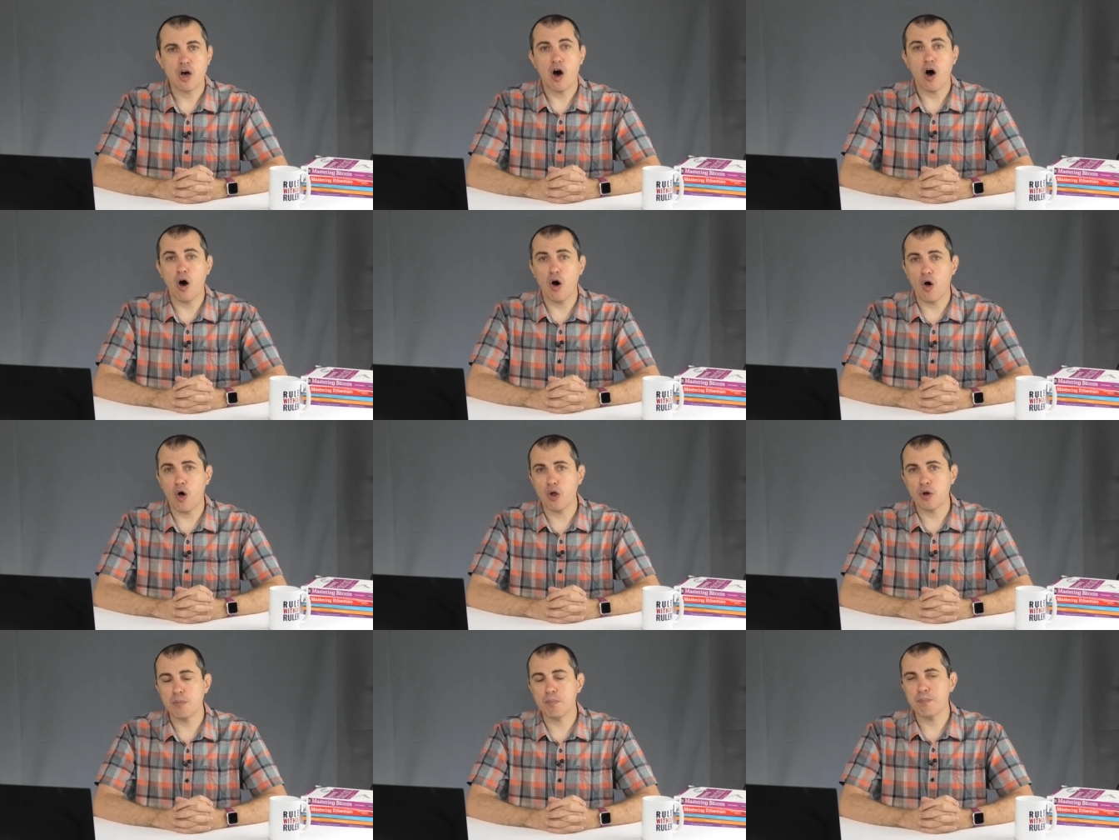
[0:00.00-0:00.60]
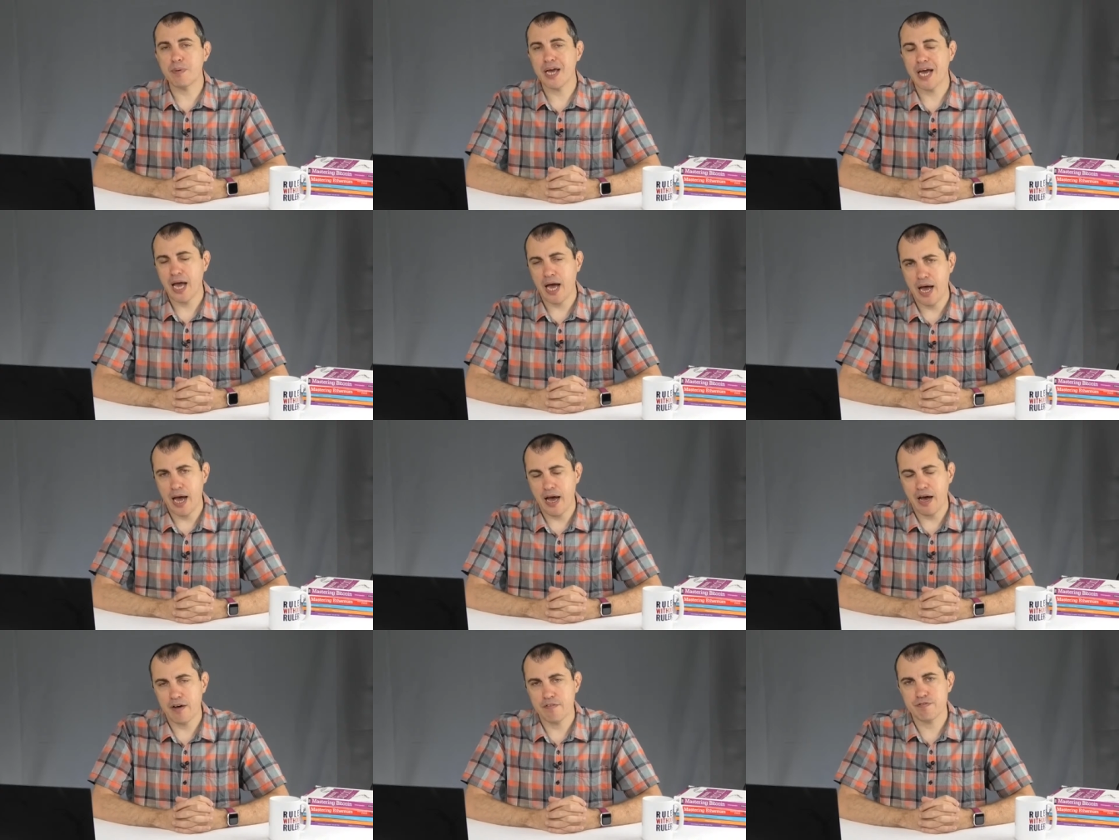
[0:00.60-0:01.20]
on
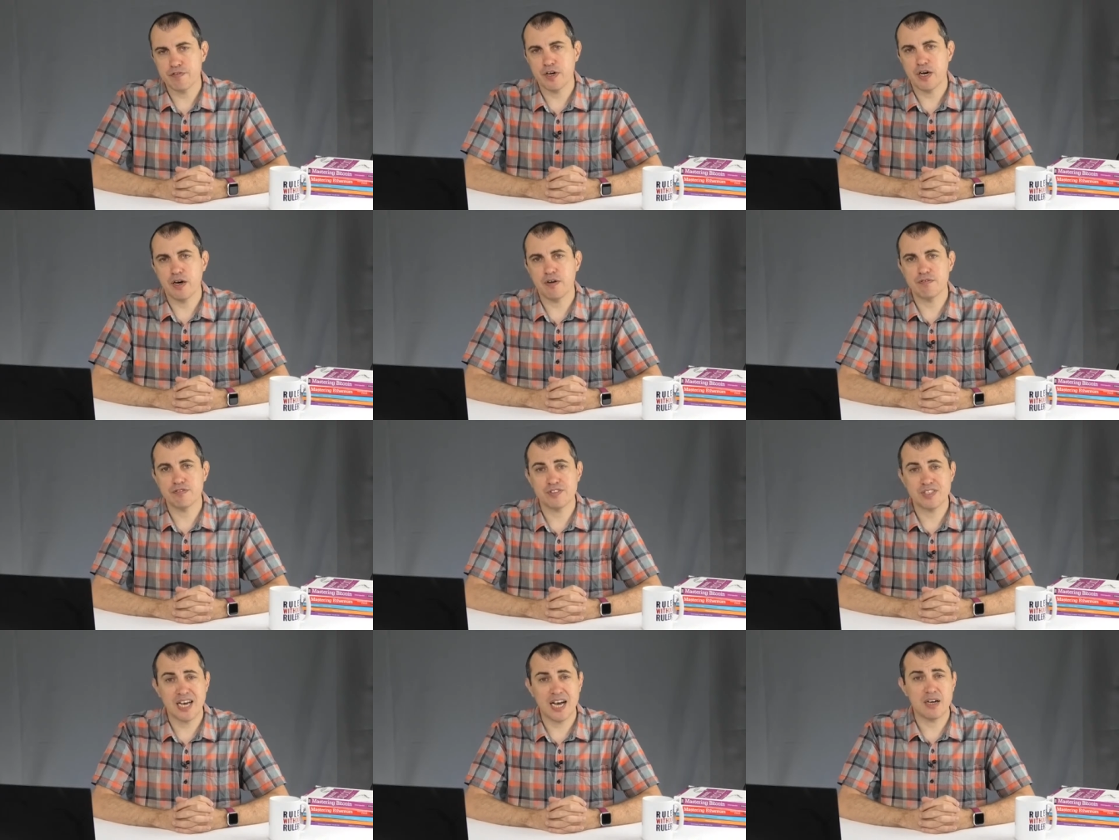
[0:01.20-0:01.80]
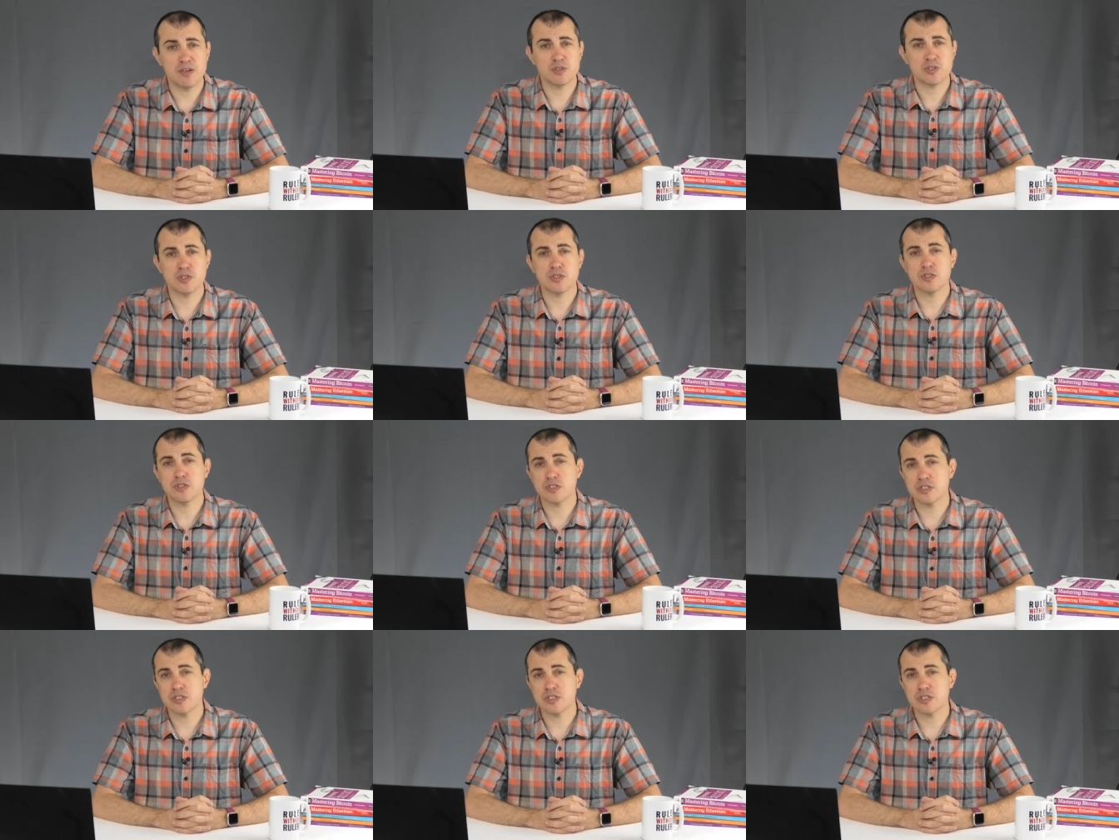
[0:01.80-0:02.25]
behalf of thousands,